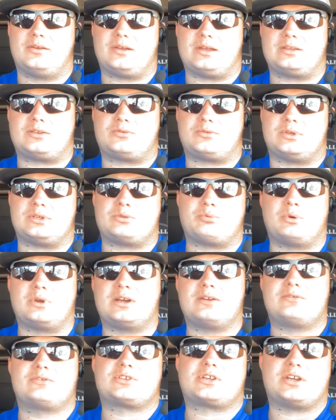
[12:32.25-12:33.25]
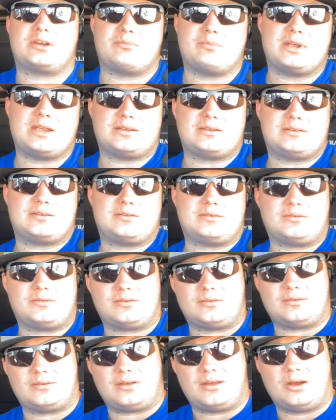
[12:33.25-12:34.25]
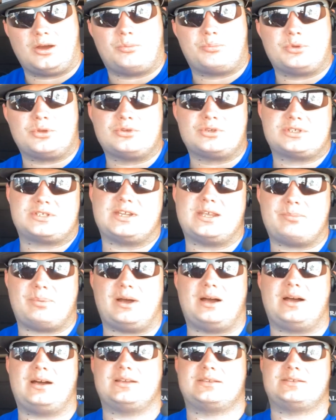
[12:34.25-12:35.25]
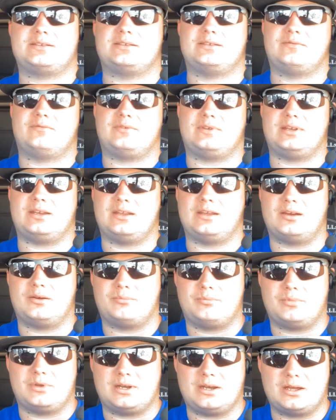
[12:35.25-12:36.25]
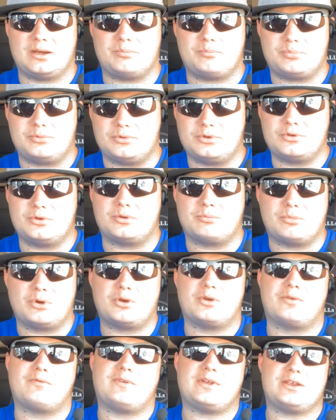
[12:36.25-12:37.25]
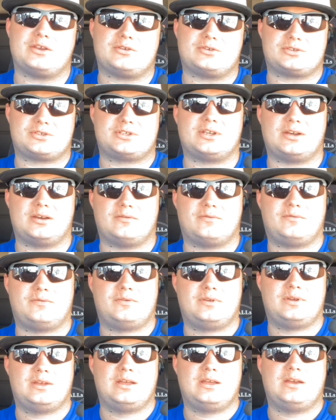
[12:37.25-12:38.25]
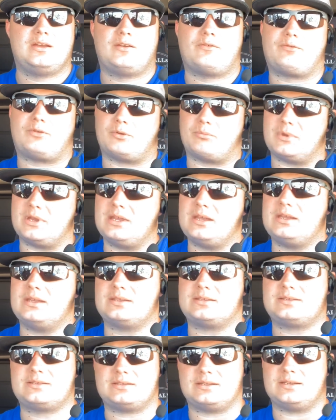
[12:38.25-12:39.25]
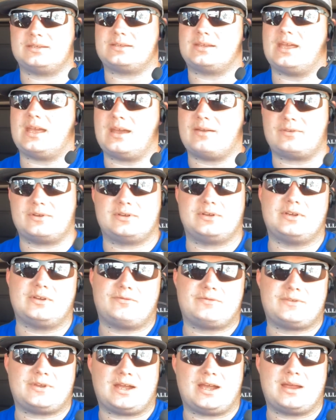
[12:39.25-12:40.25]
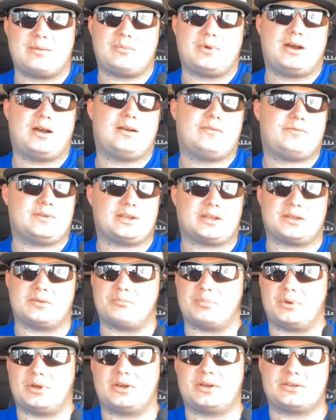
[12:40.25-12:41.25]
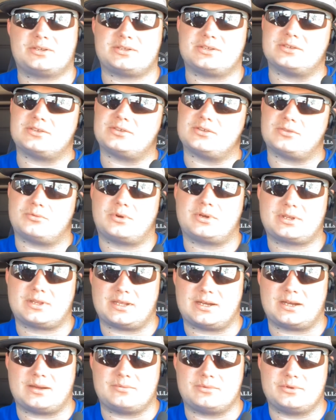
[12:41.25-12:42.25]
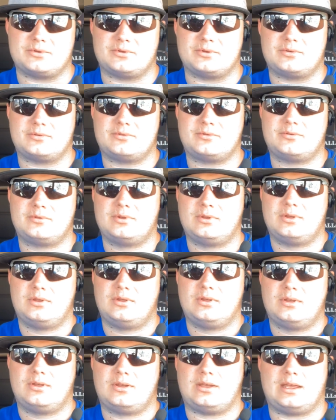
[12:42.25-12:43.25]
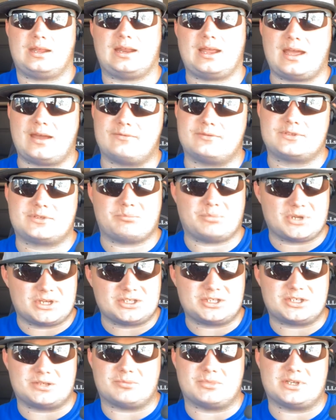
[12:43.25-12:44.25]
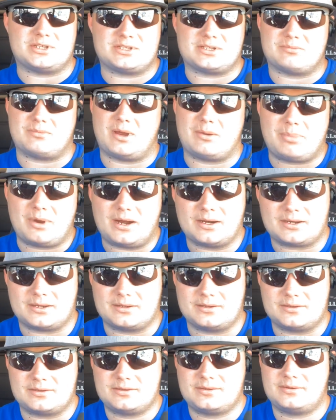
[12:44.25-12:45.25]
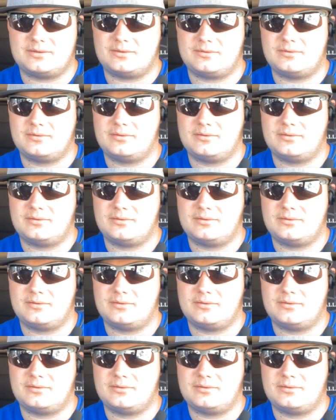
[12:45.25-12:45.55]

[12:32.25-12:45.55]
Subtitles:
It's whatever's going to help you to stay positive and help you to motivate yourself. For me, it's having enough time off in comparison to the work that I'm doing, and having some Benjamins in my pockets.